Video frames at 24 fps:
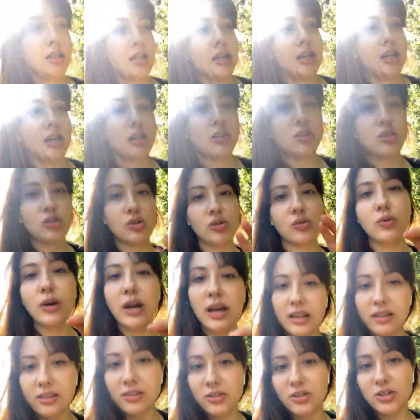
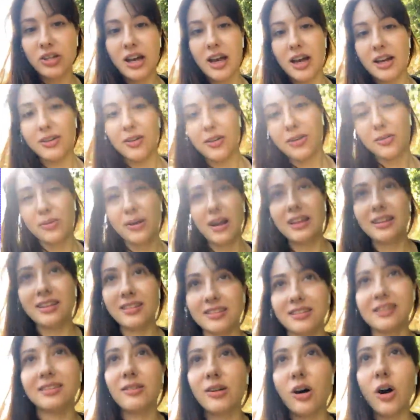integrate the shadow, right? This
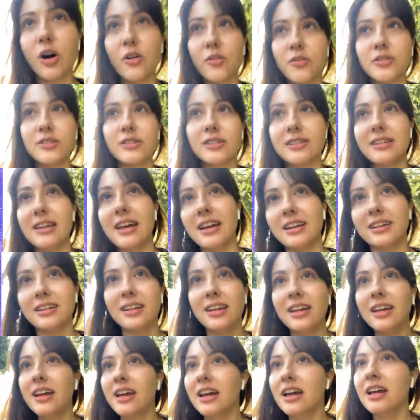is often said,
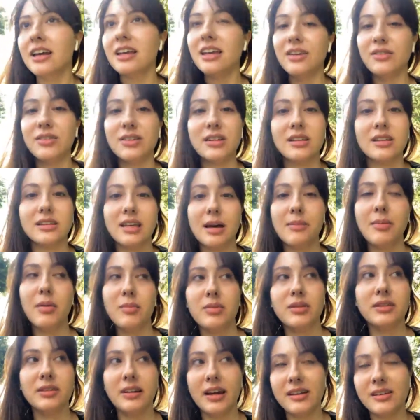even in some
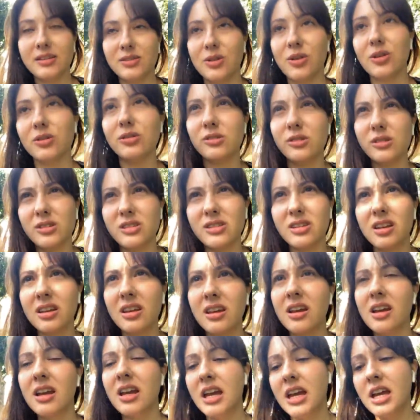MBTI circles,
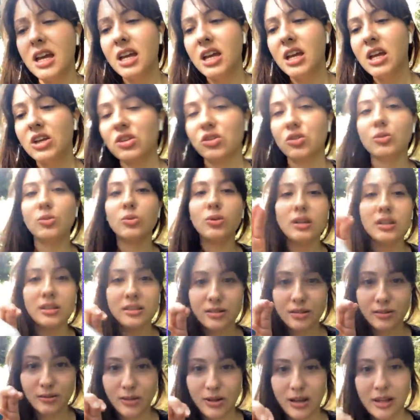to
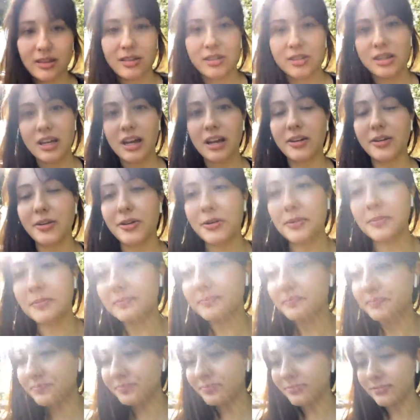integrate the shadow,
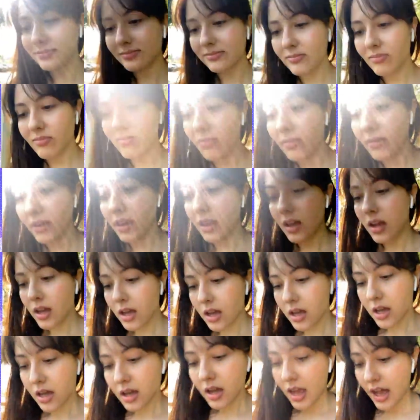
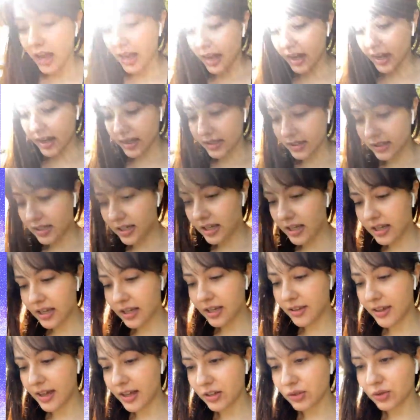and
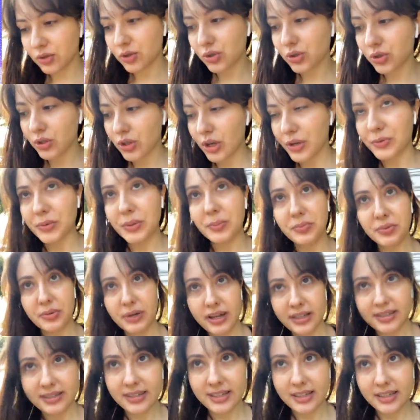that you should not
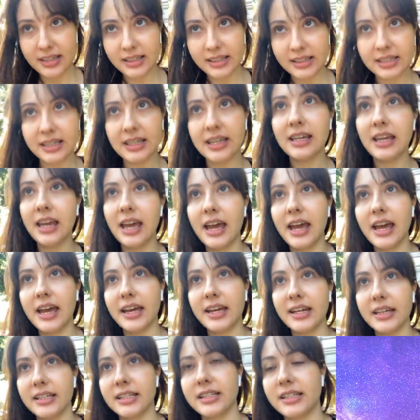repress it,
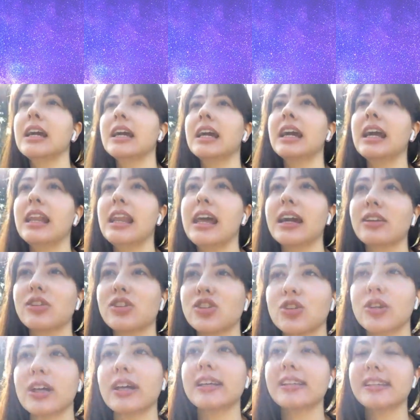and like you
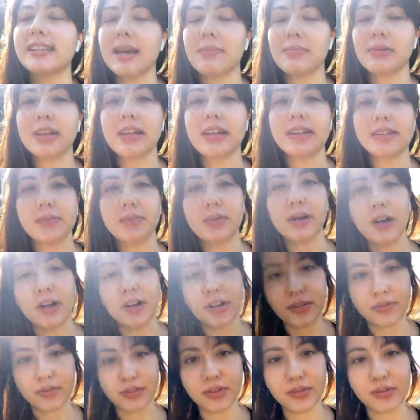should accept it as a part
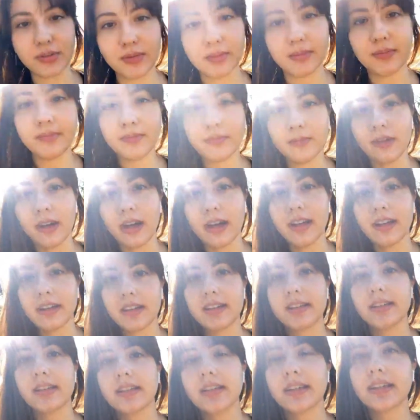of you, right?